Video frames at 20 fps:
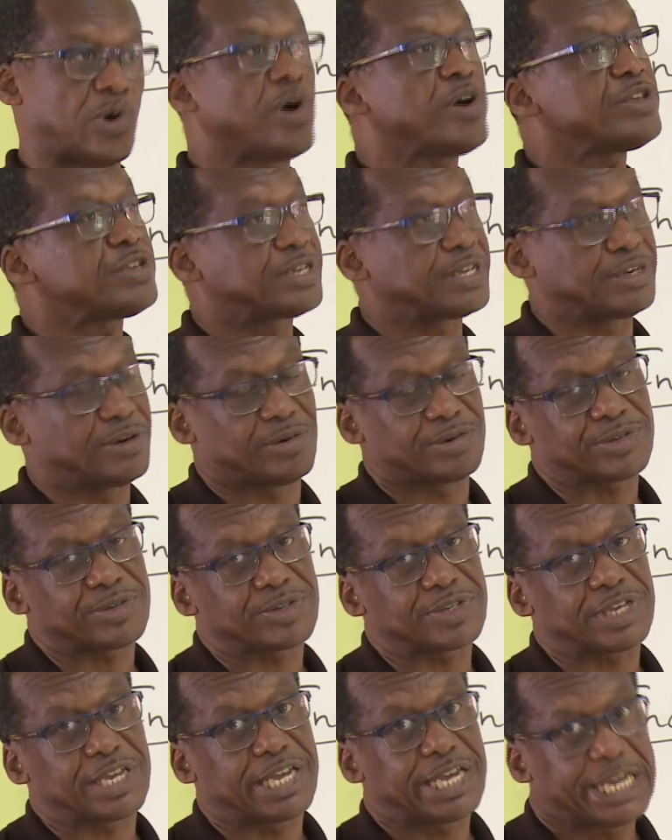Or you can
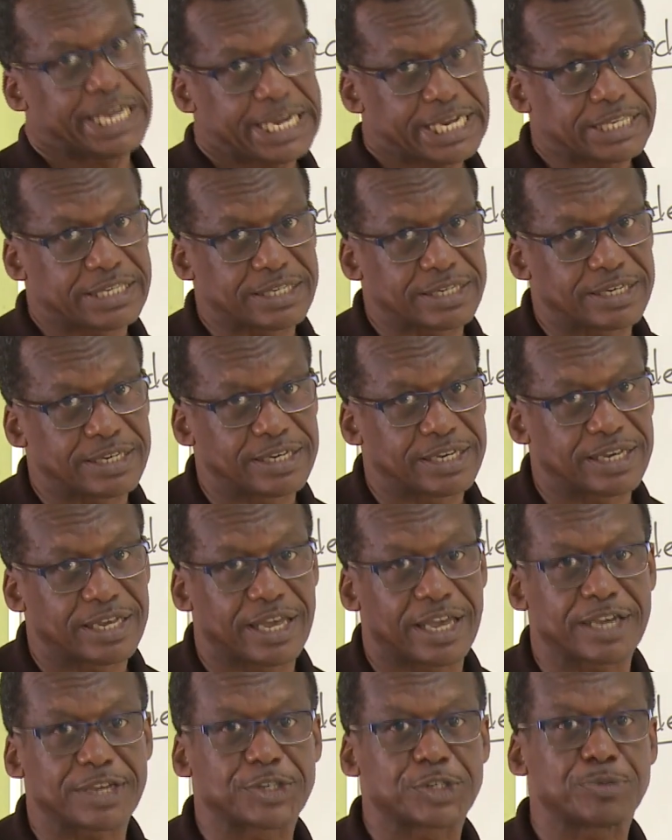also say 8
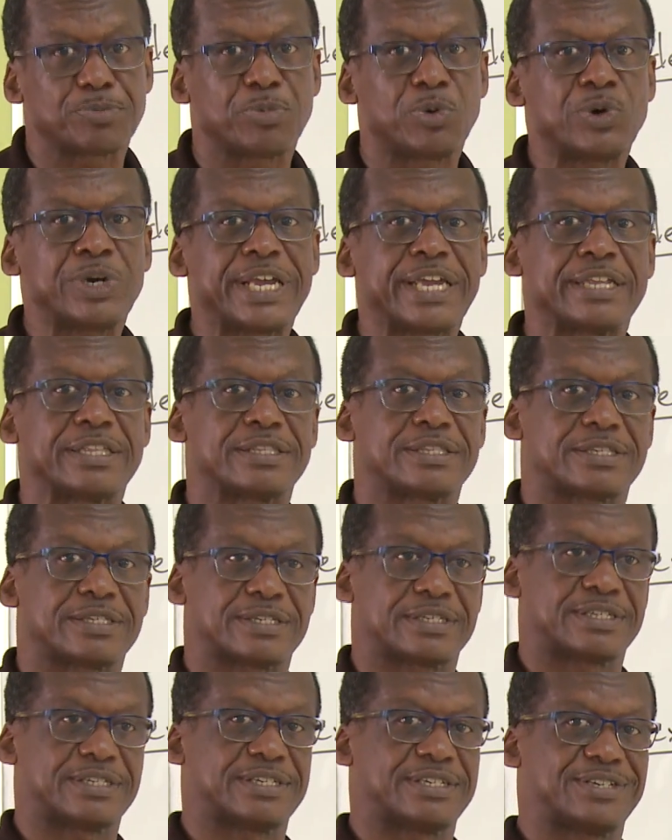
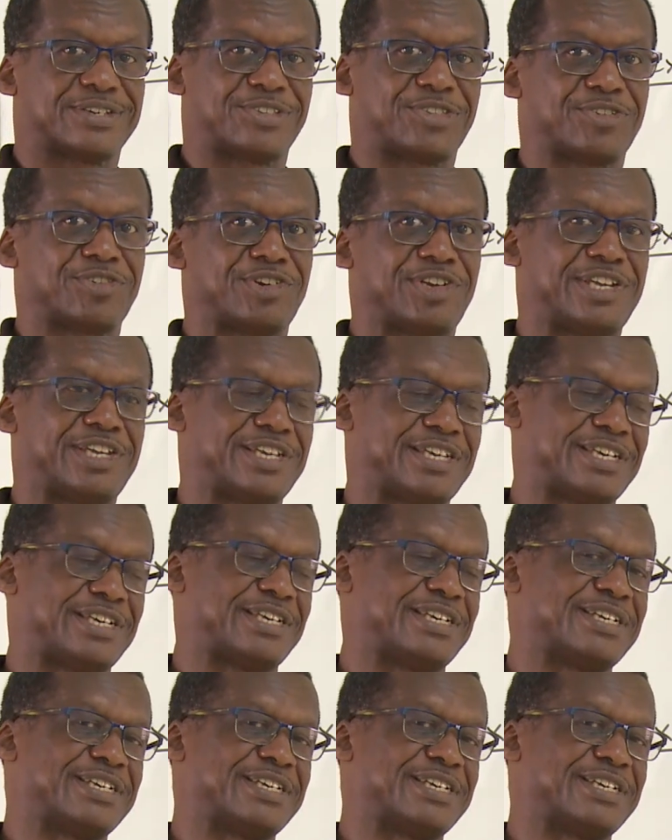exponent 3.